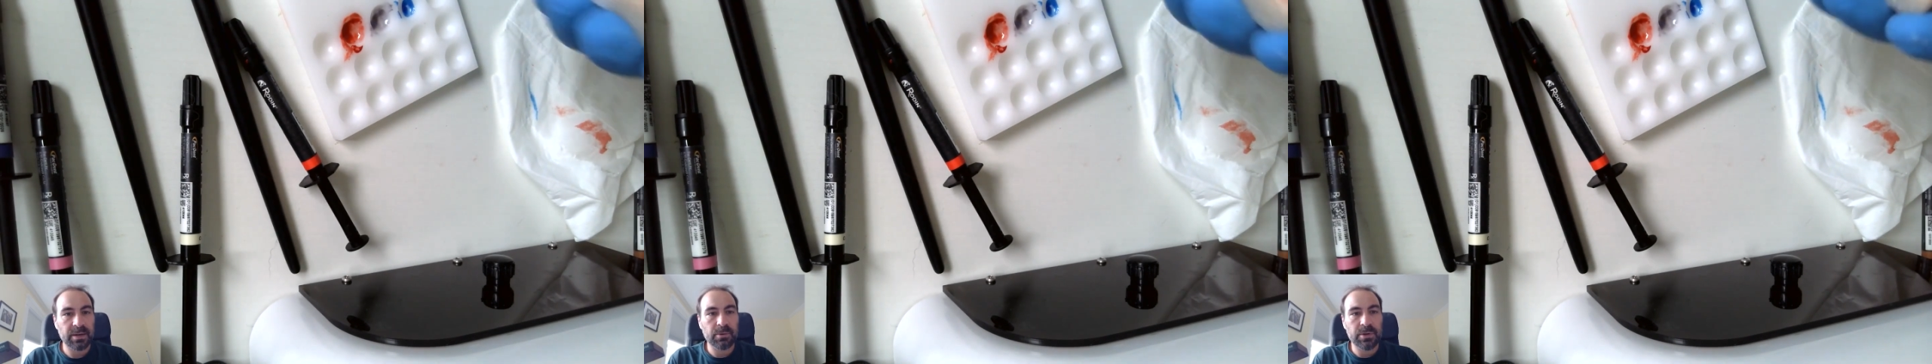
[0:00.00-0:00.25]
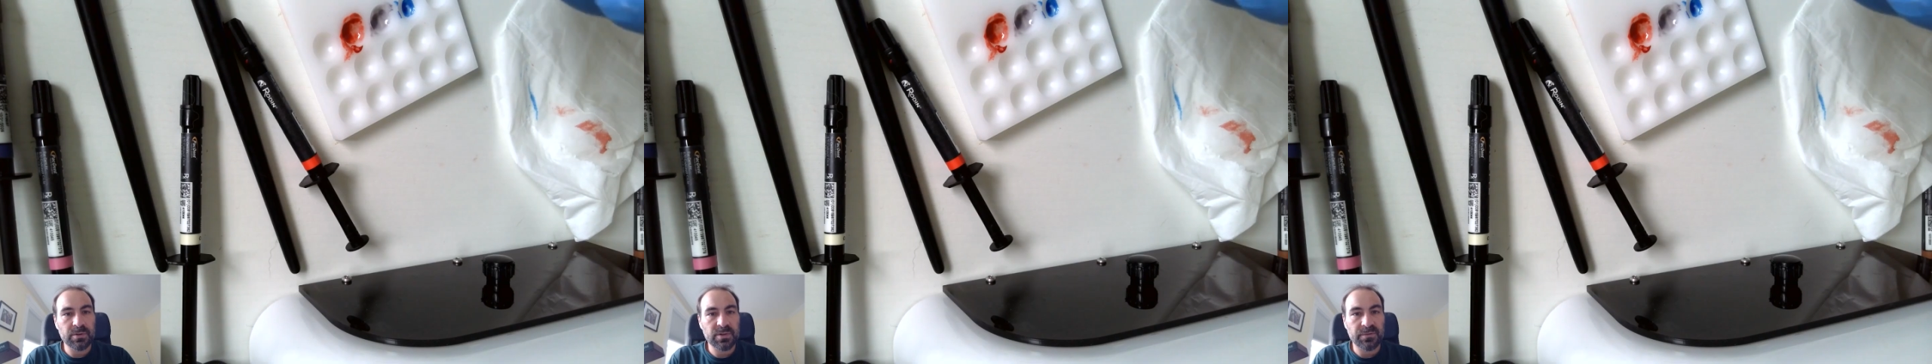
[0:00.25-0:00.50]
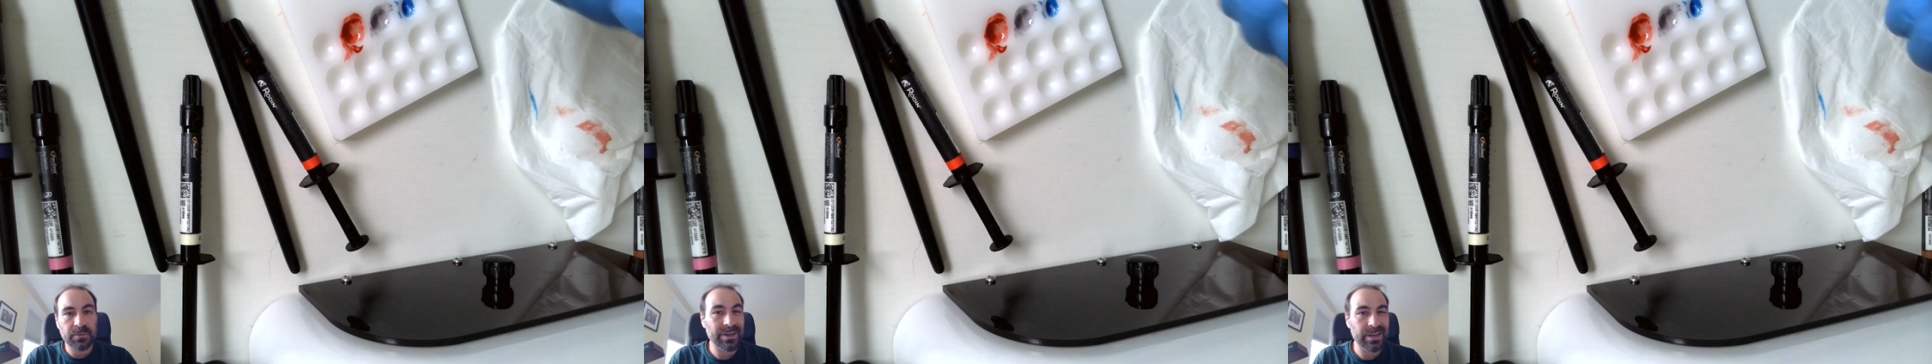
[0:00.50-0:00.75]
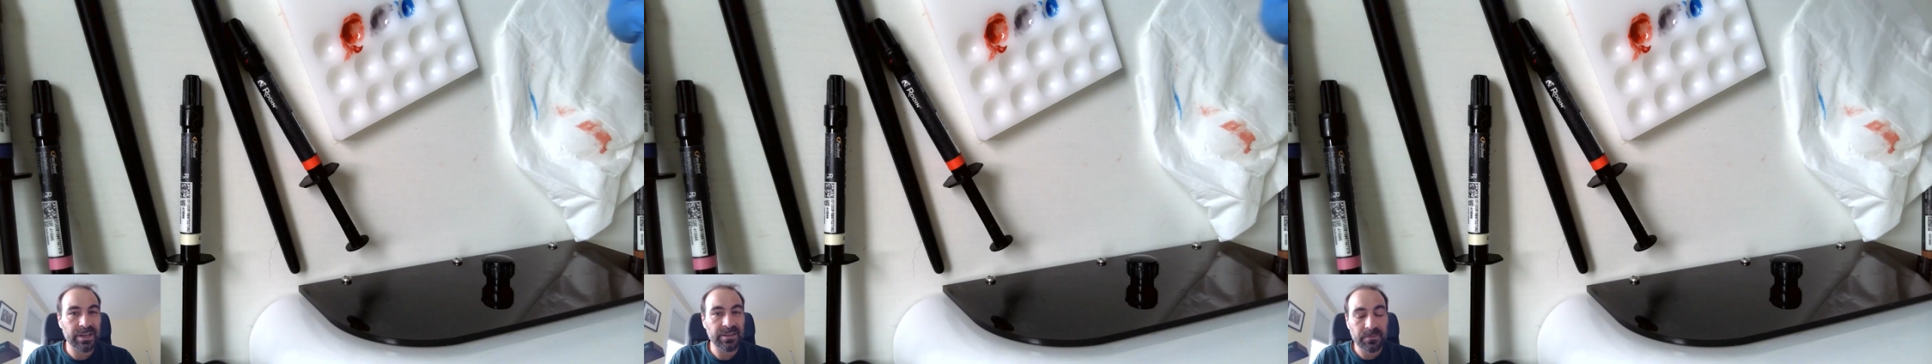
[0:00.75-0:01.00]
I will use it for
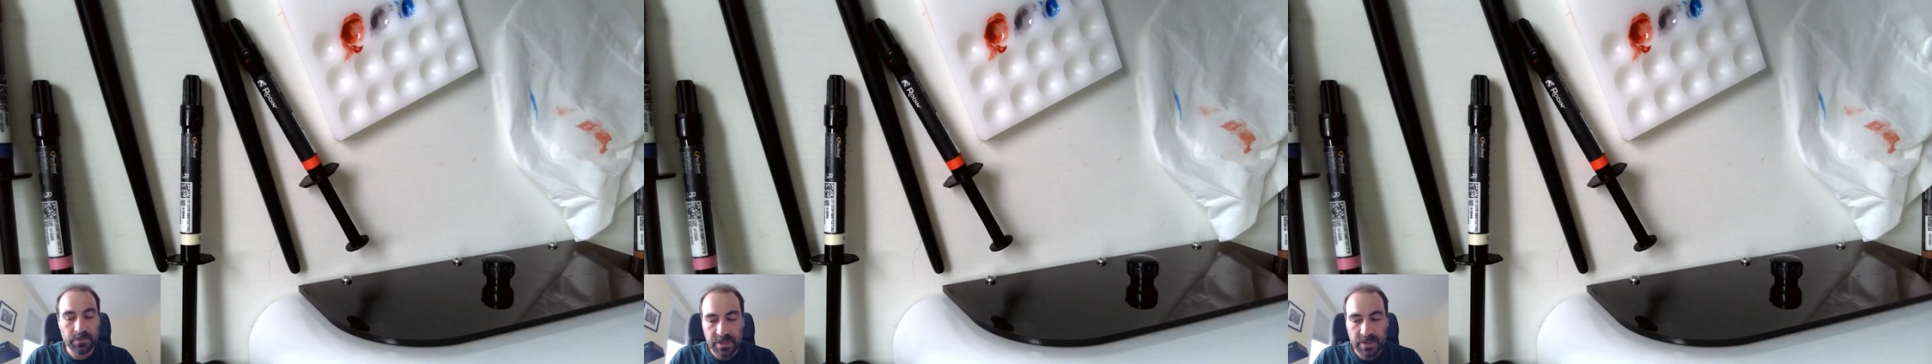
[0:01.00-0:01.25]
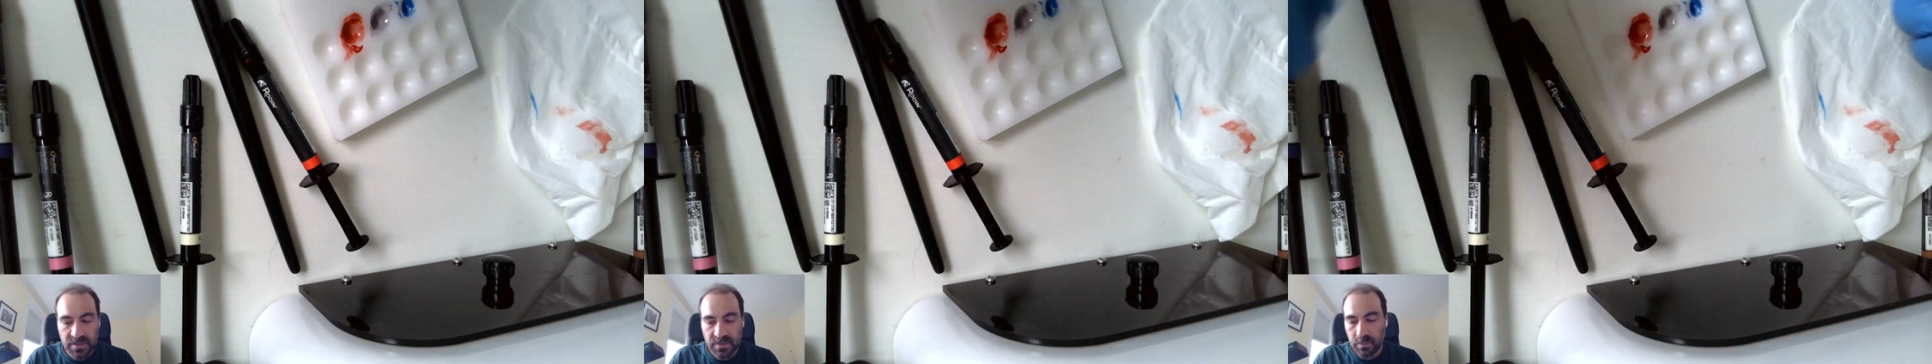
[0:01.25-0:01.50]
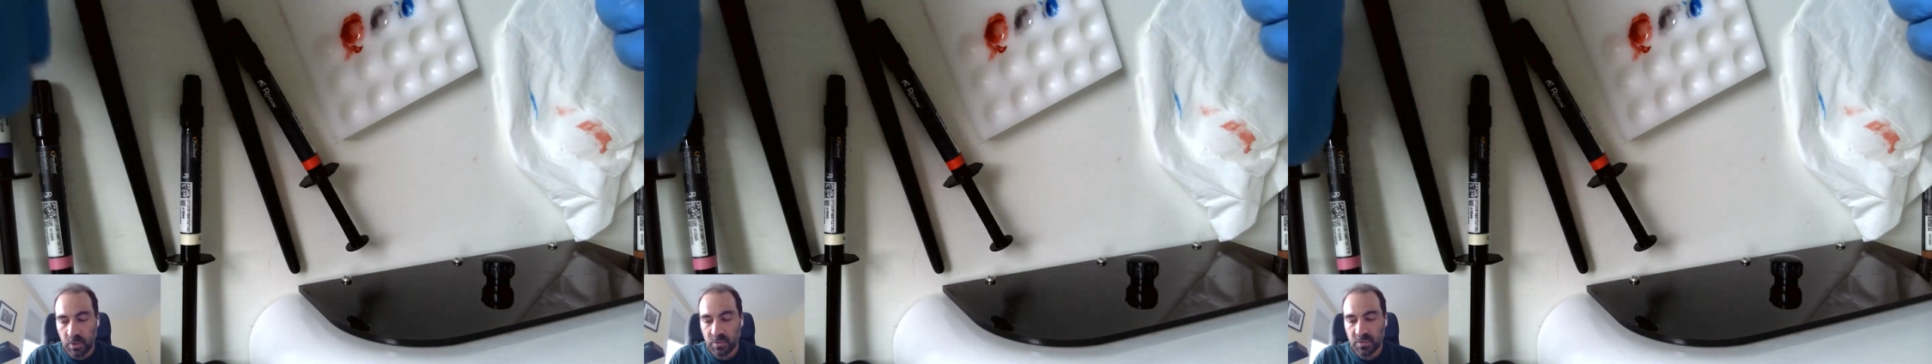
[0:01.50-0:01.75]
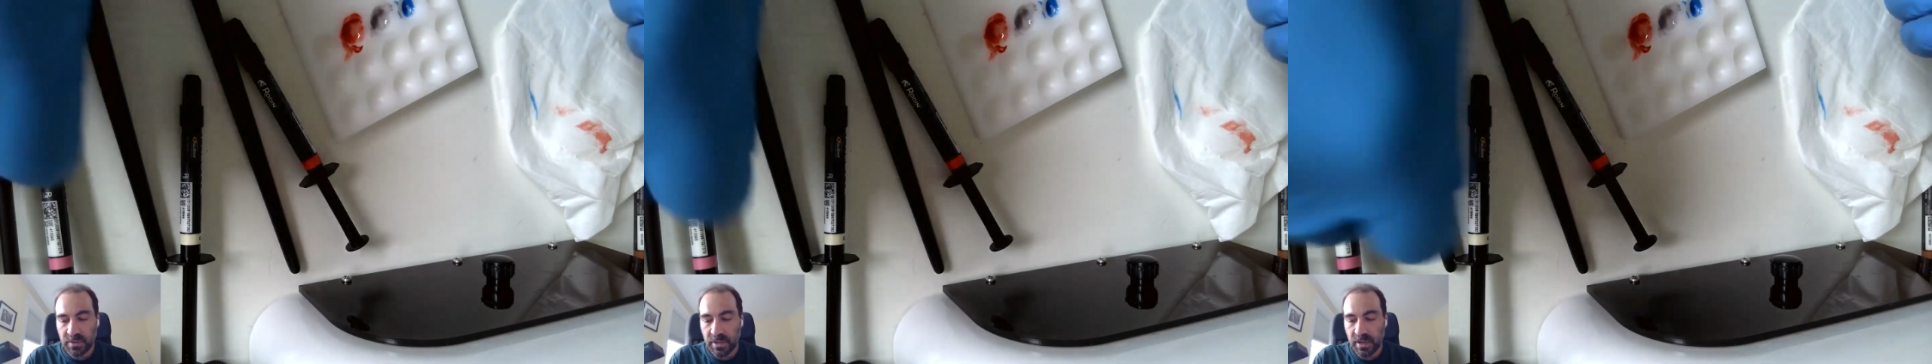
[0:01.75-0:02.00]
A3s
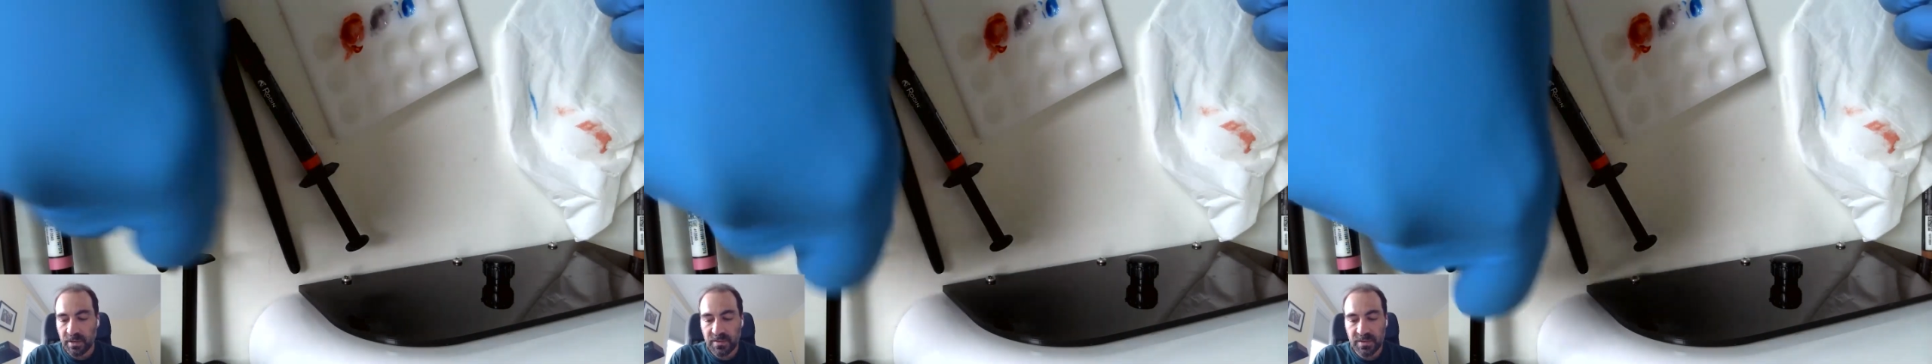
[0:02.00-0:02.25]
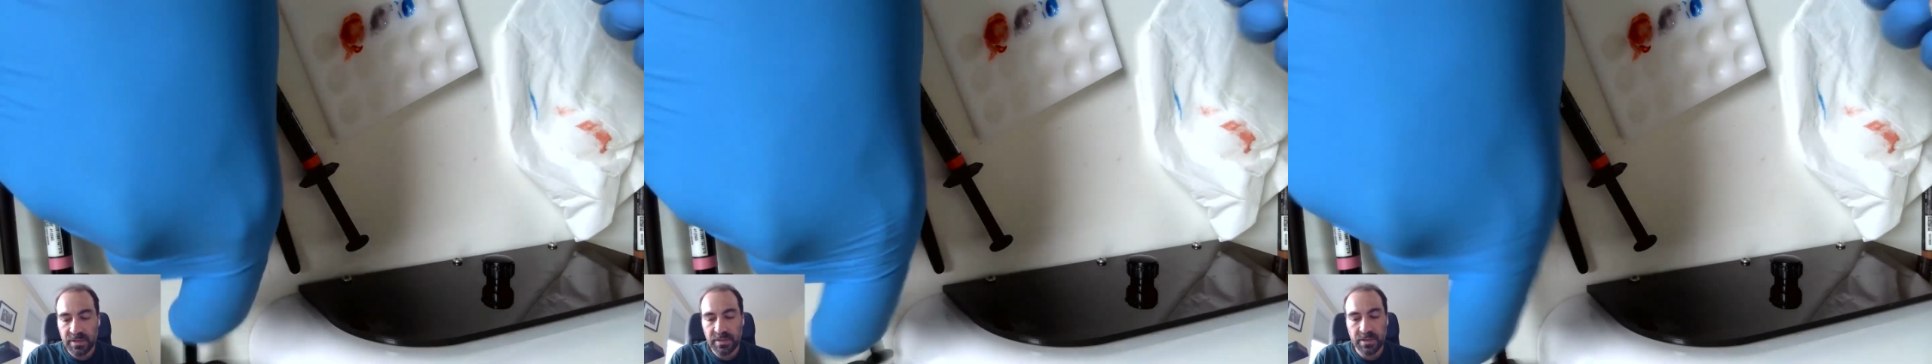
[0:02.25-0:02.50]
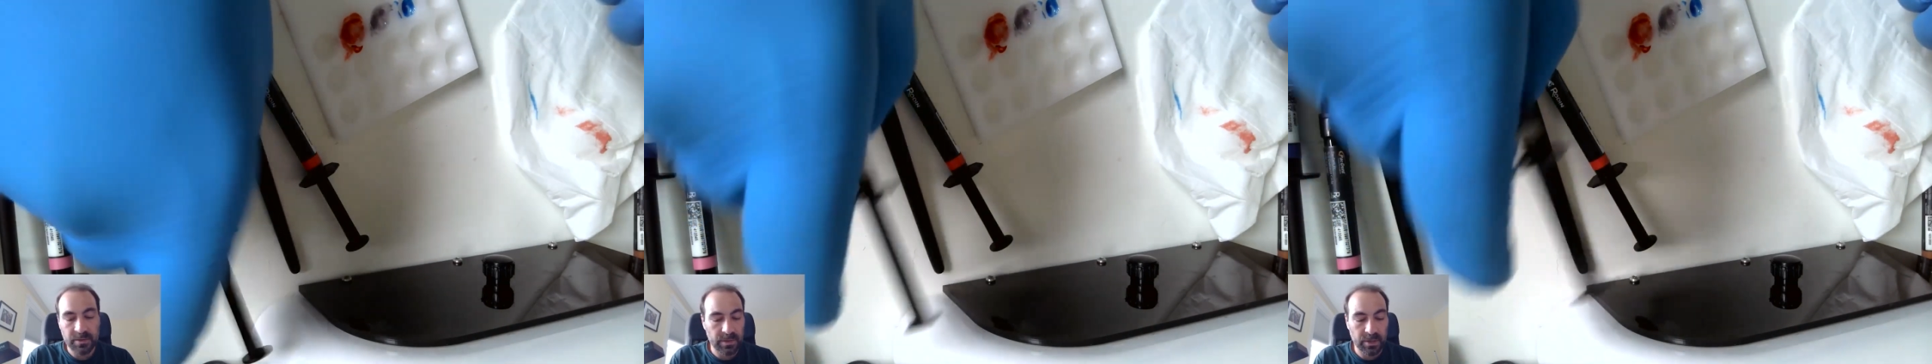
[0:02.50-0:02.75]
mostly, honestly.